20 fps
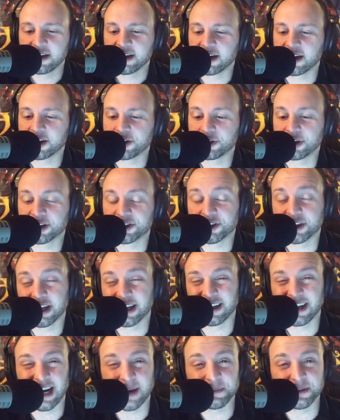Uh, you'll also
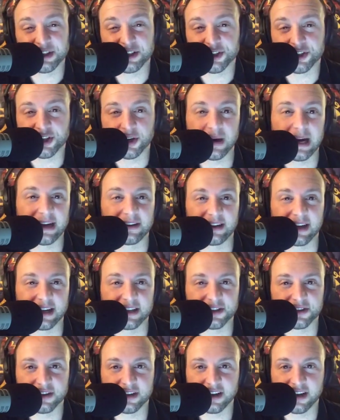get copies of the show
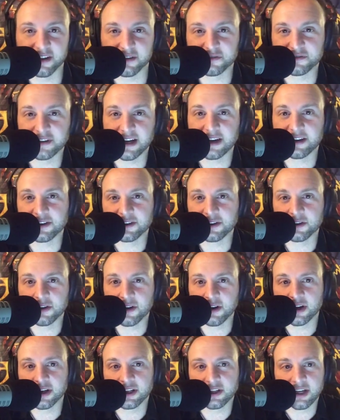outline so you can kind of follow
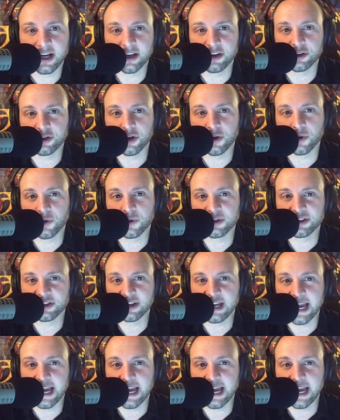along and kind of know what's